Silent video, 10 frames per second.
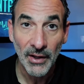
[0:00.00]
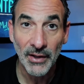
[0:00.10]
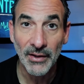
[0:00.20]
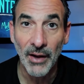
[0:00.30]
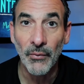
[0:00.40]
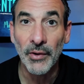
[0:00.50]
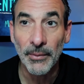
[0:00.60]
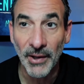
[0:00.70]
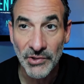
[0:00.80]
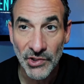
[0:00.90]
and not worry
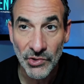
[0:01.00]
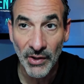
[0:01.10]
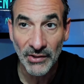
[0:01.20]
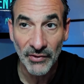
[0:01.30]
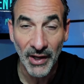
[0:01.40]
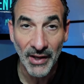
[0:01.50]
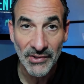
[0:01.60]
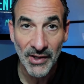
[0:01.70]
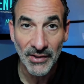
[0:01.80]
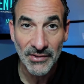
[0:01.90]
about just transferring
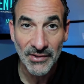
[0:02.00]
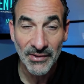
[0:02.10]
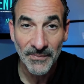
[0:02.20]
assets.